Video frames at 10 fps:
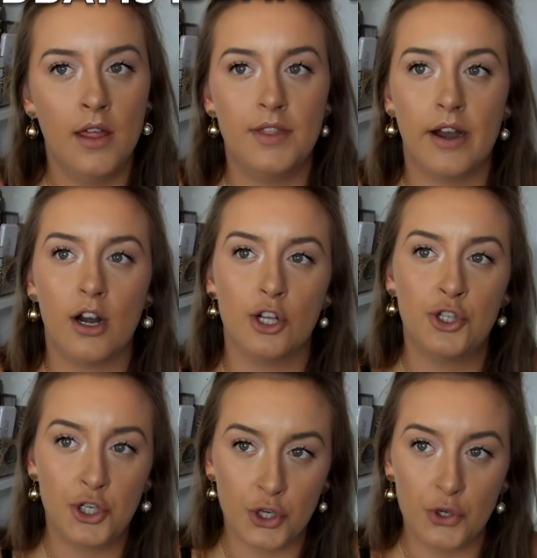There are
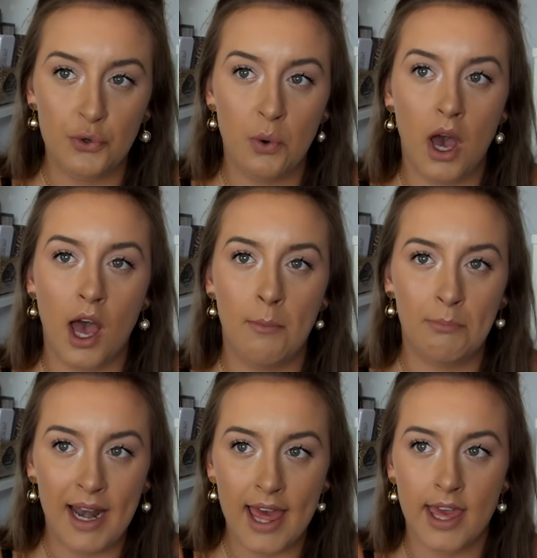2
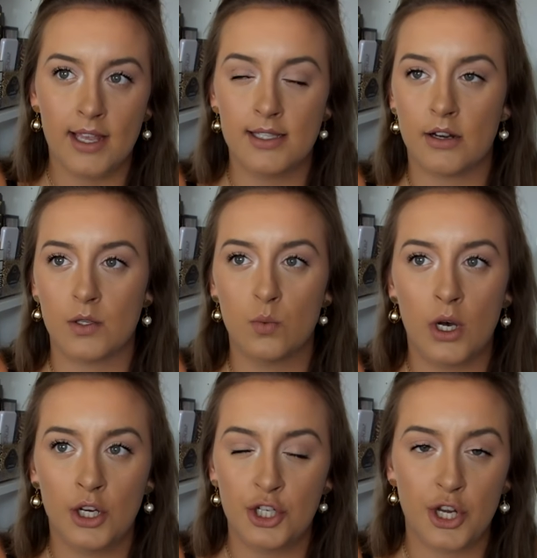plays. There is
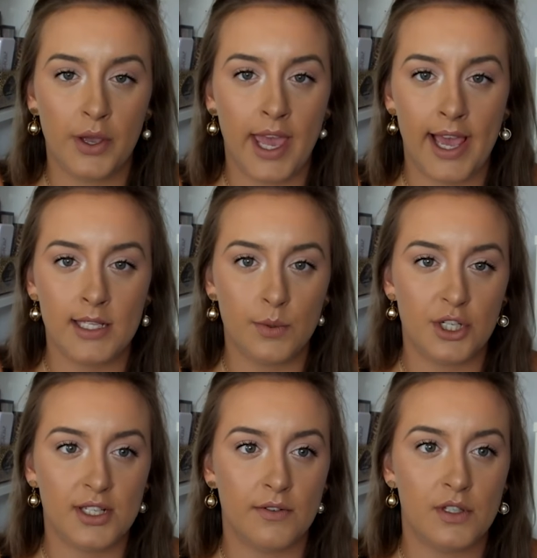1 showcase,
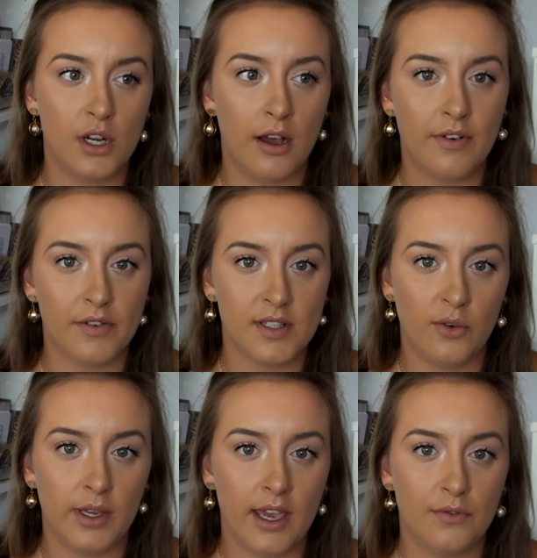which is at the start of every
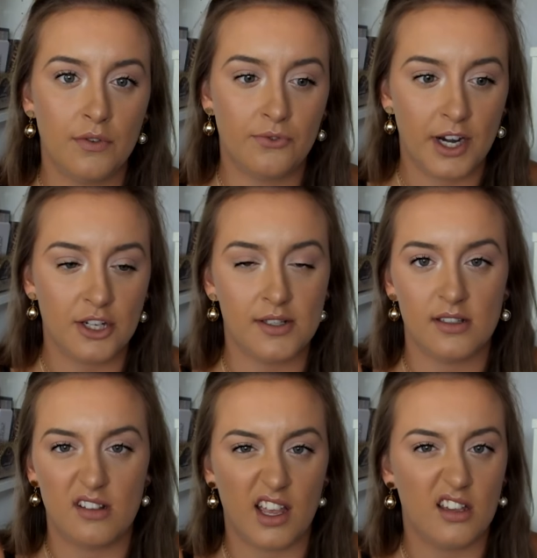single year for the freshers.
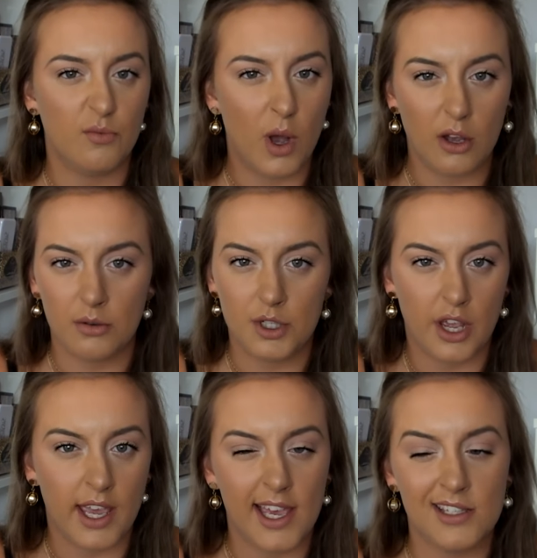It's like a welcome
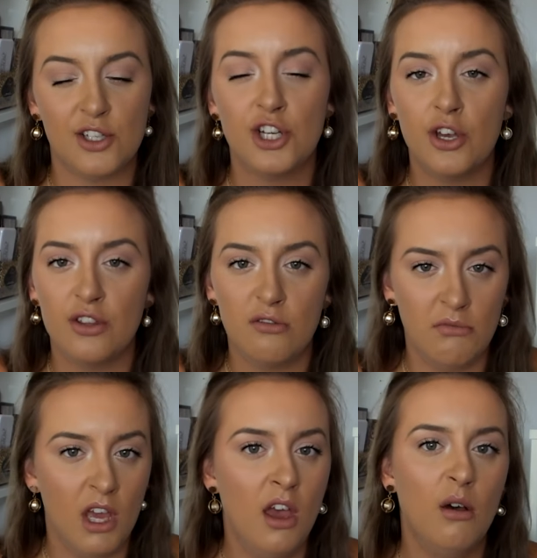showcase to show
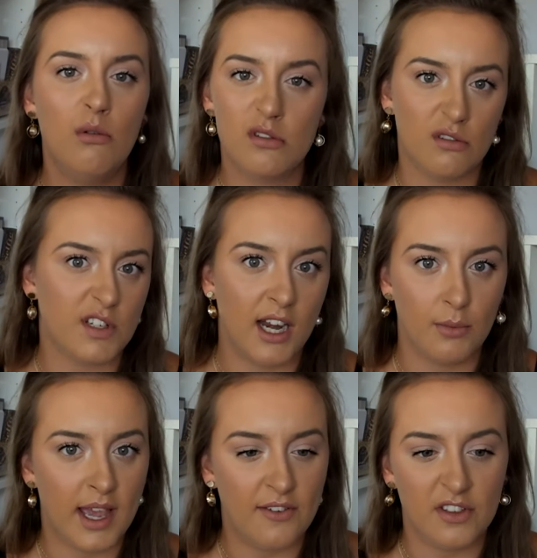them what sort of
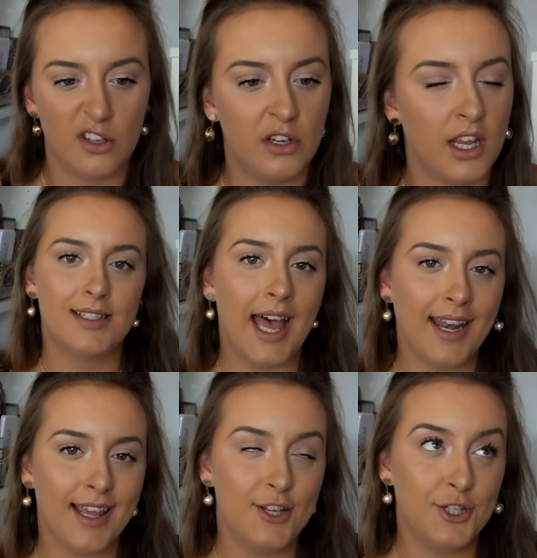talent we have at the uni.
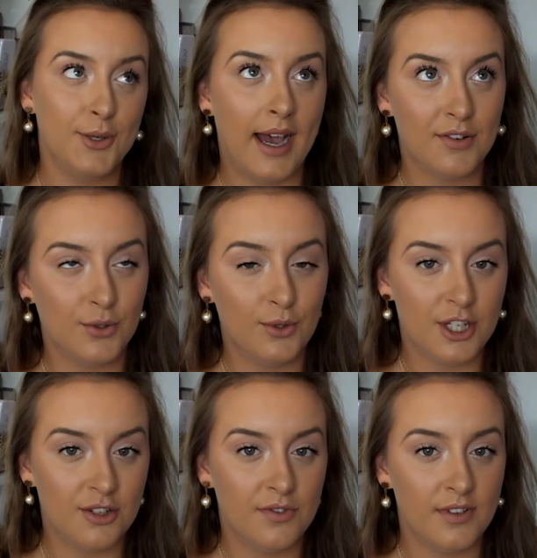Sadly, you do have to
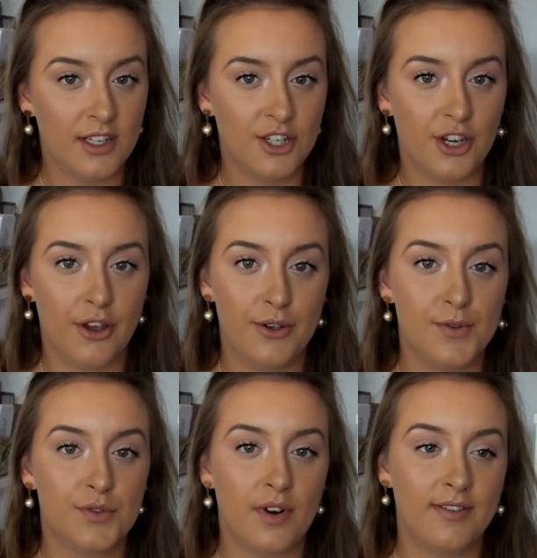audition for these
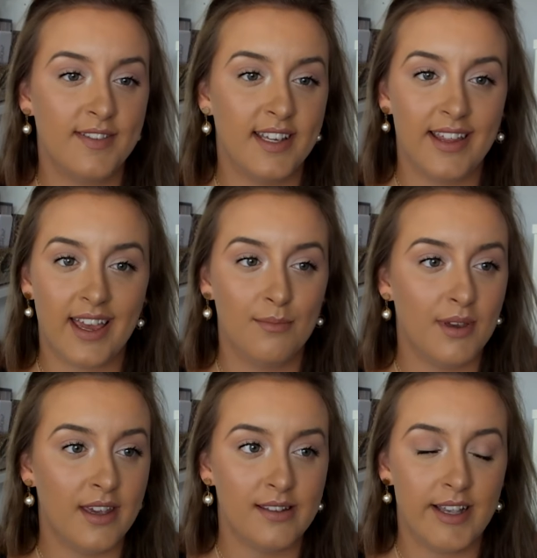shows. Roughly, there can
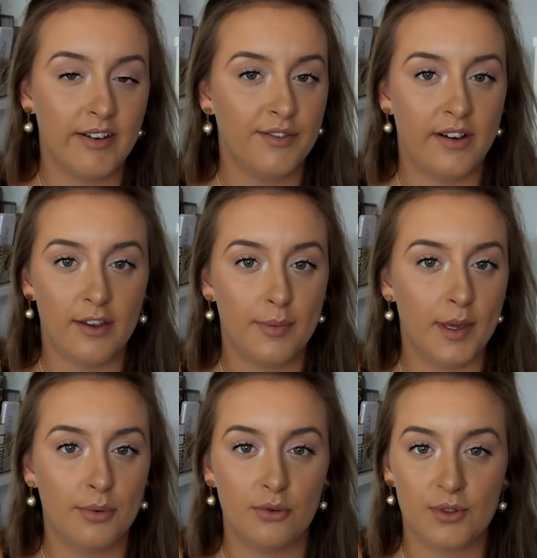be 75
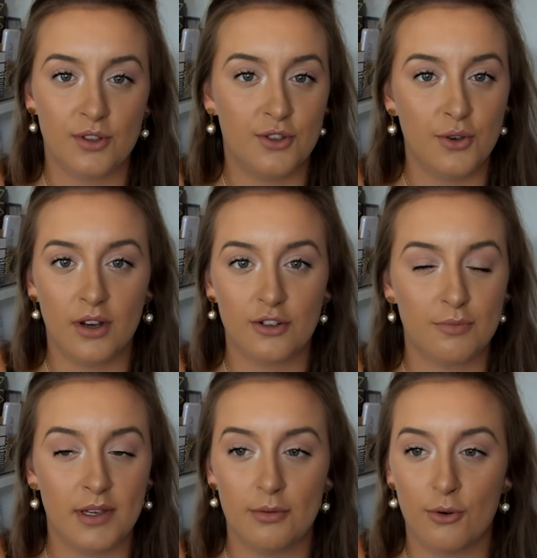people to 200
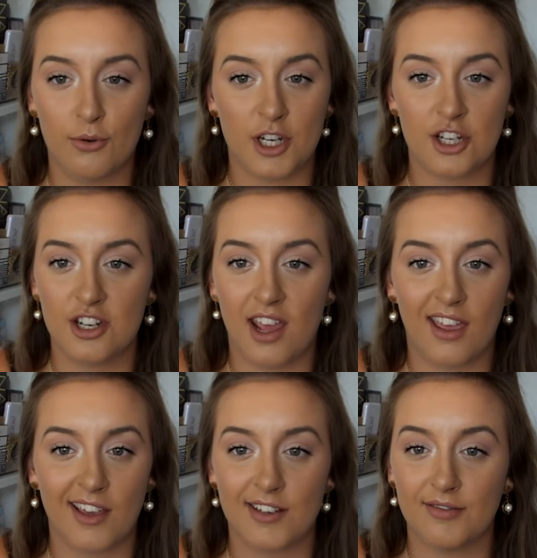people
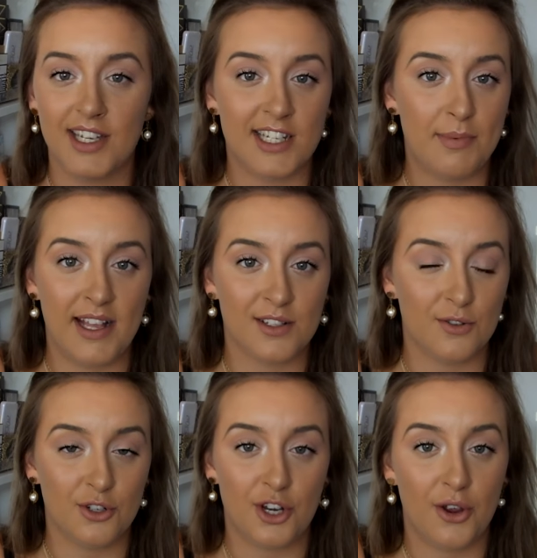auditioning. It depends on
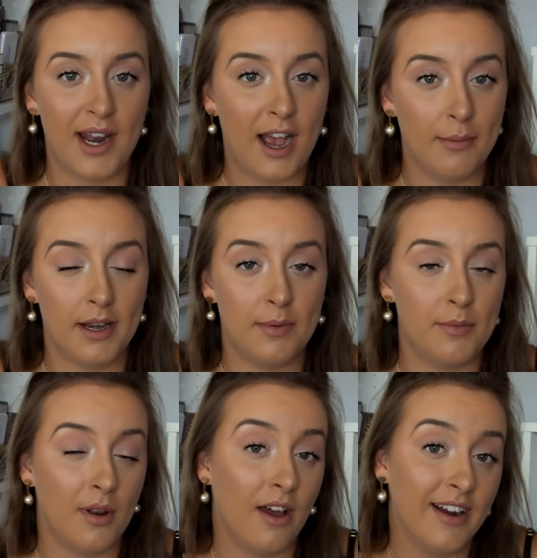the show and how many
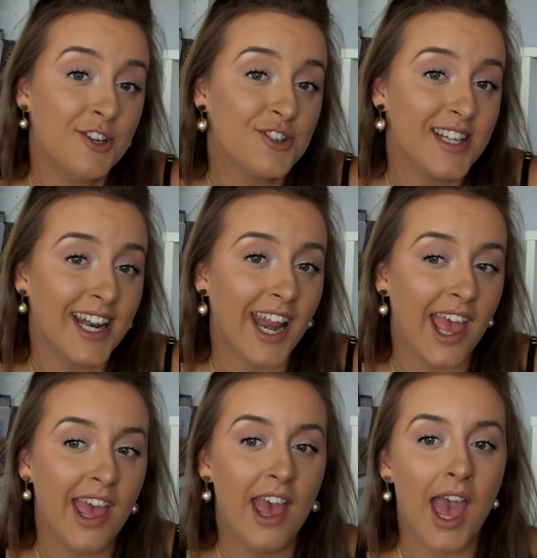people are interested in it.